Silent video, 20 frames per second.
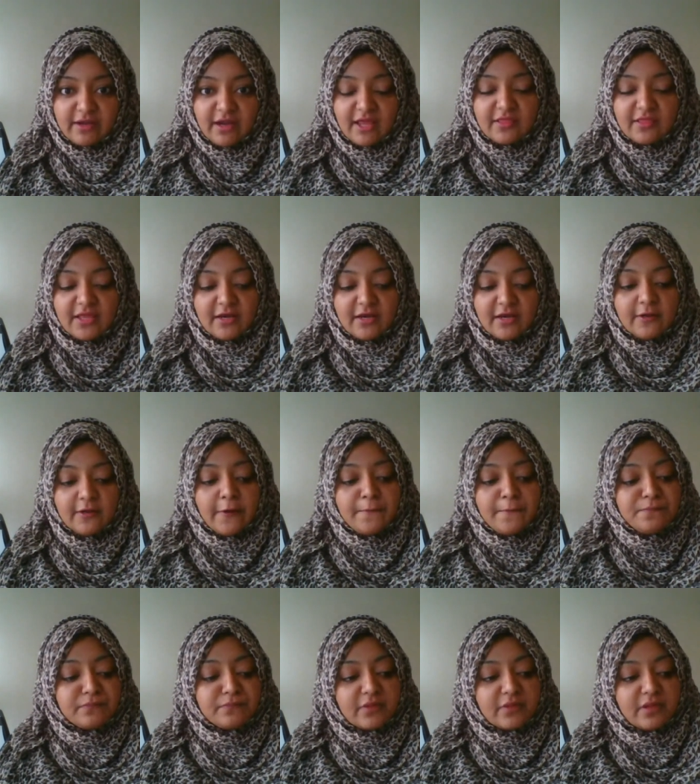And then,
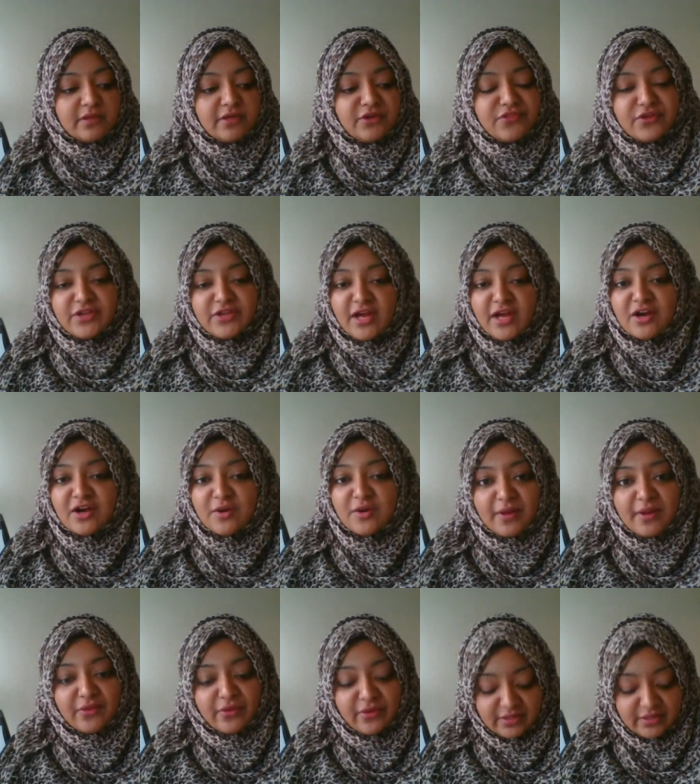the younger
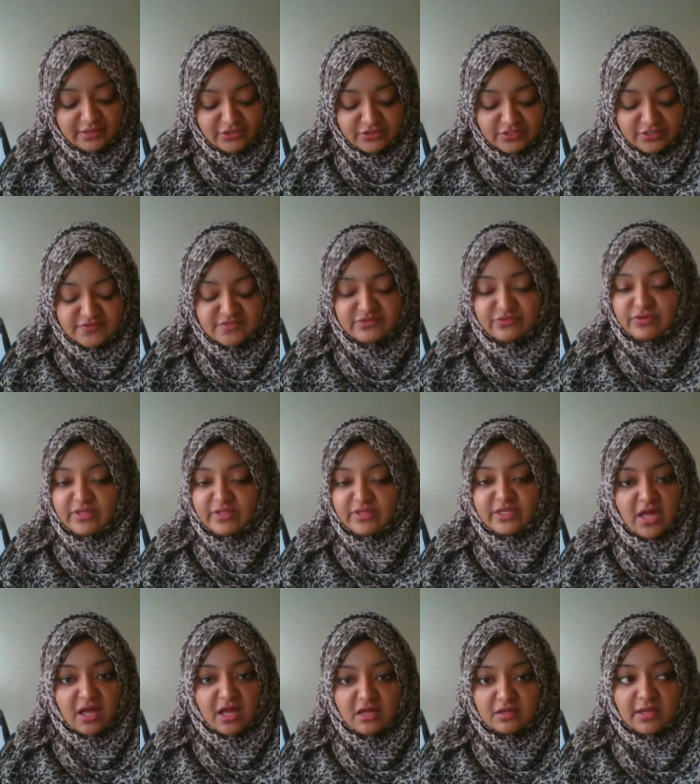brother, Yusuf's really
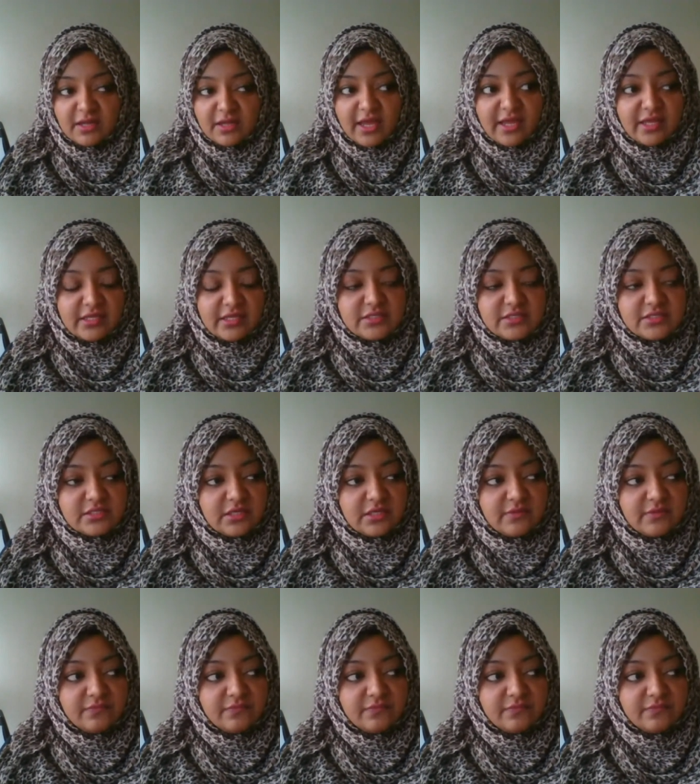young, and